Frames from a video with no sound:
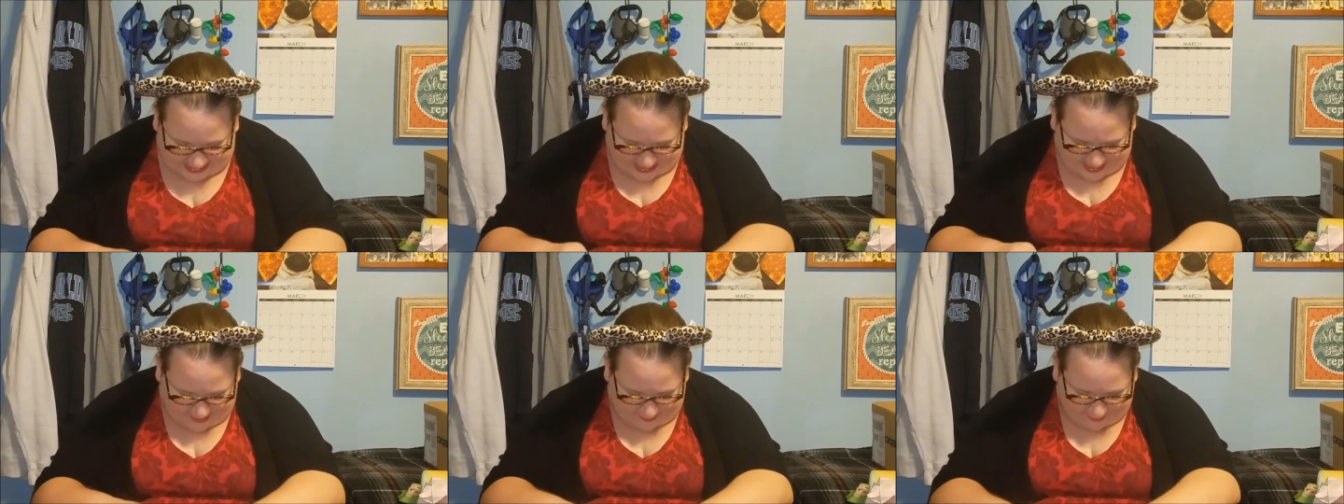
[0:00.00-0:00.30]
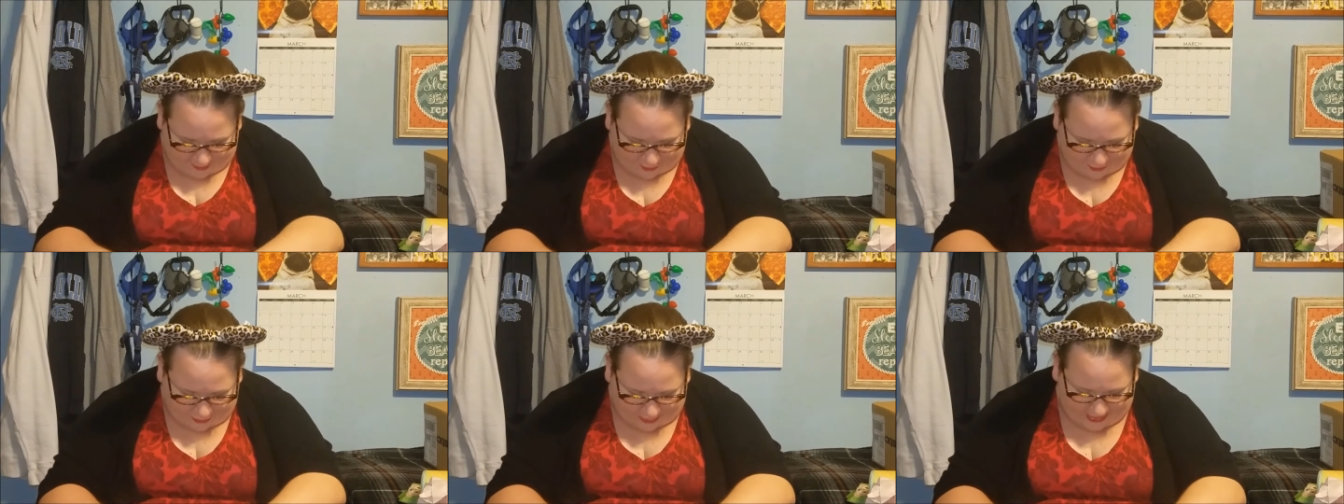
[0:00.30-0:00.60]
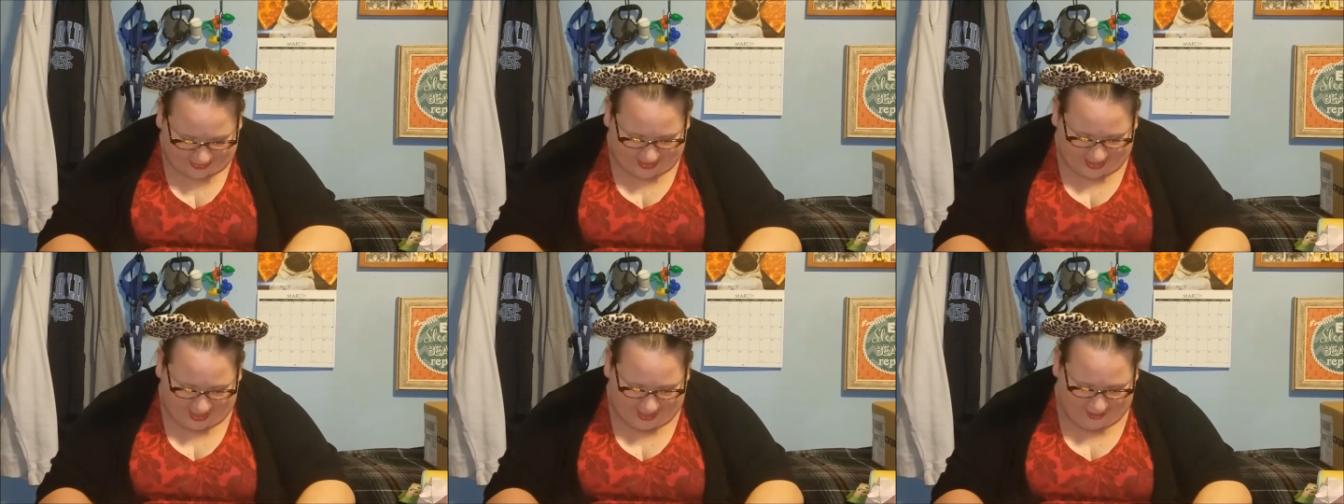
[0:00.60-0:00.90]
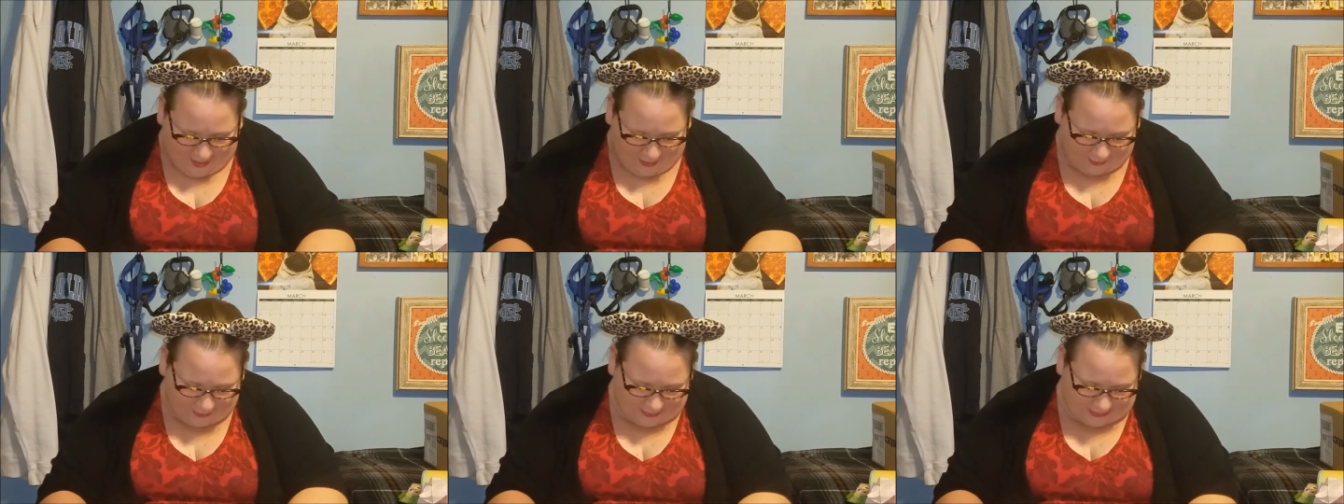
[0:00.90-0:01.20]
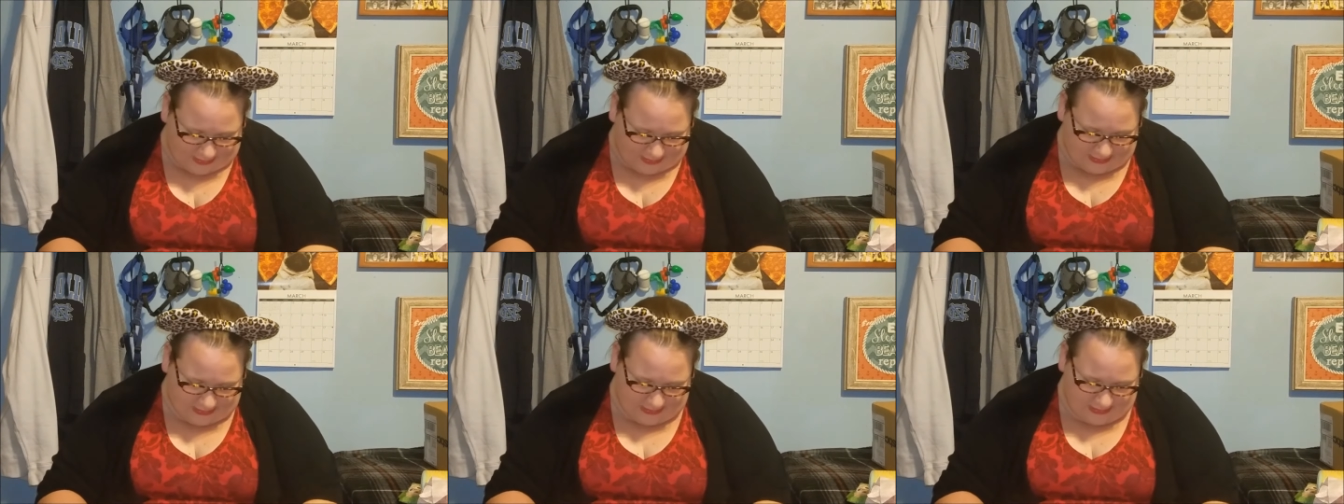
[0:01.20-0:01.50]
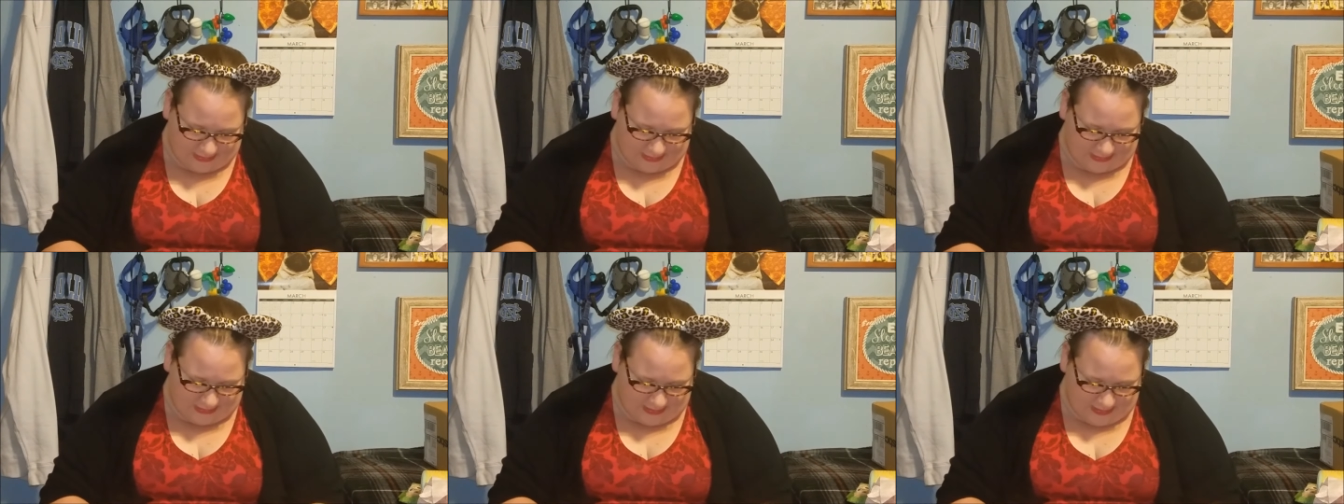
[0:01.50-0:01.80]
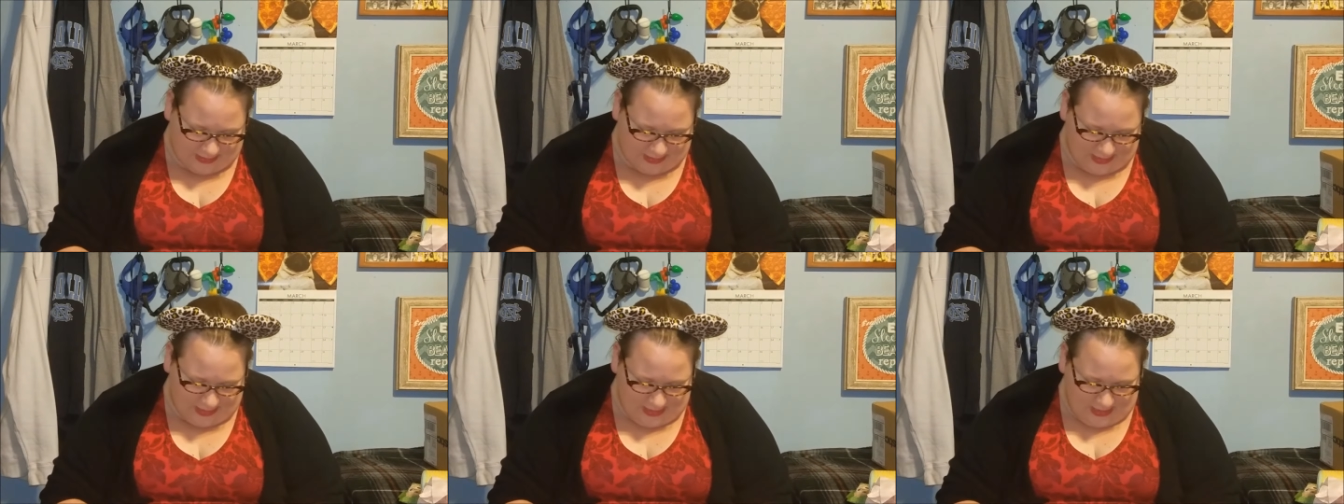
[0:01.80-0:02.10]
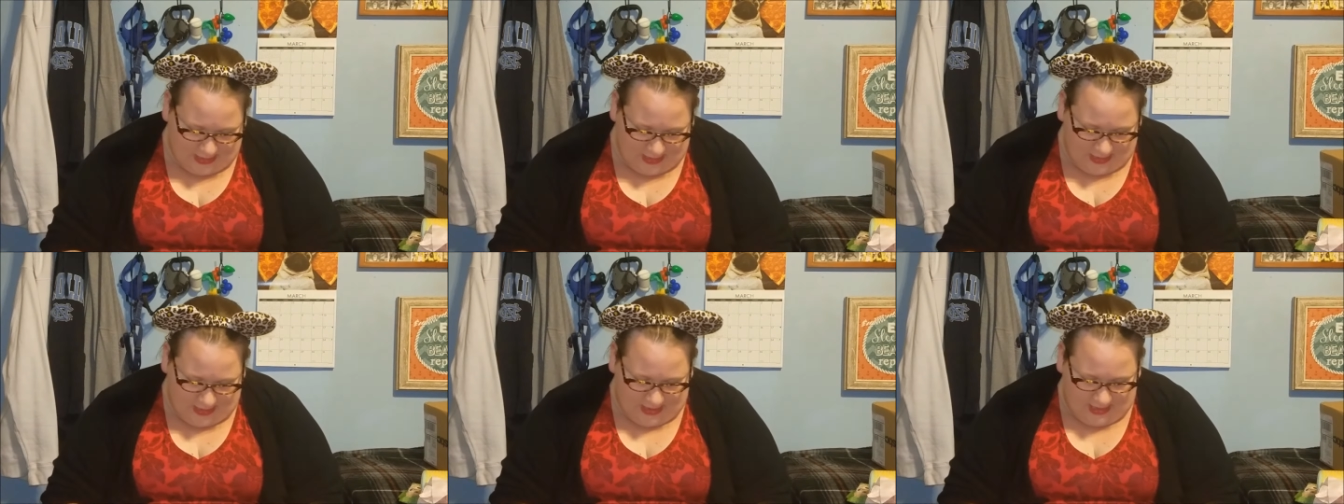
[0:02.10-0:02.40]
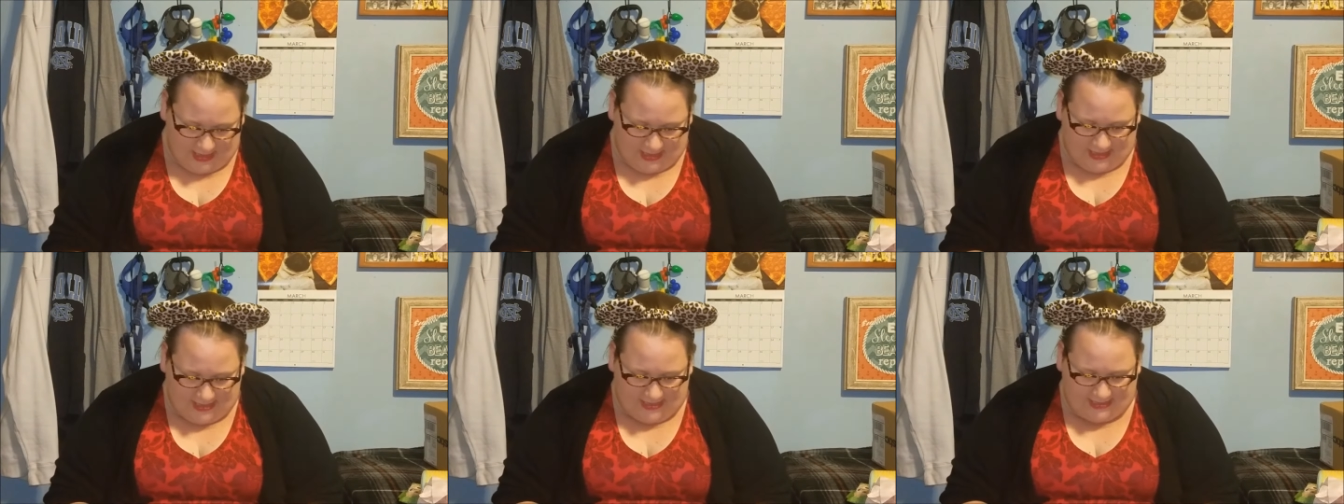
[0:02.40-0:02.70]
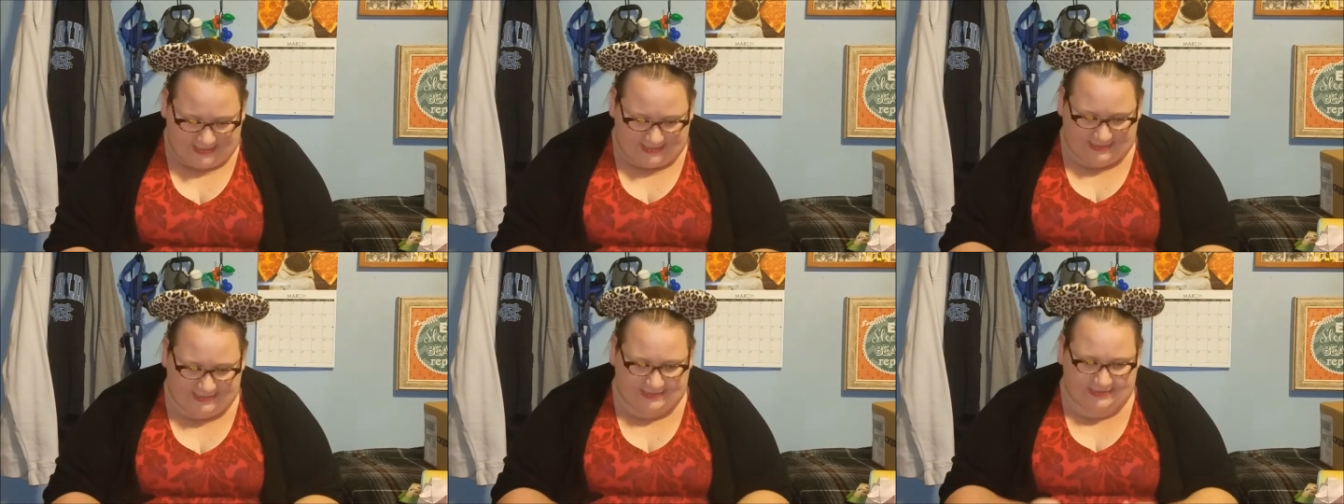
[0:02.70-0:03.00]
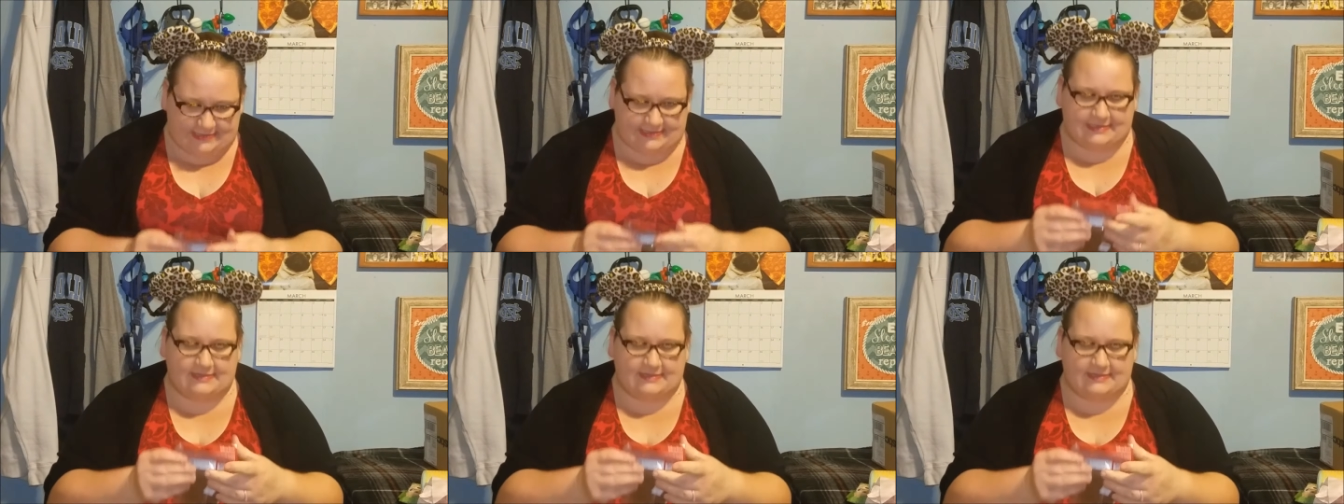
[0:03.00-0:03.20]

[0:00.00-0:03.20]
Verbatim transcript: thing I'm pulling out is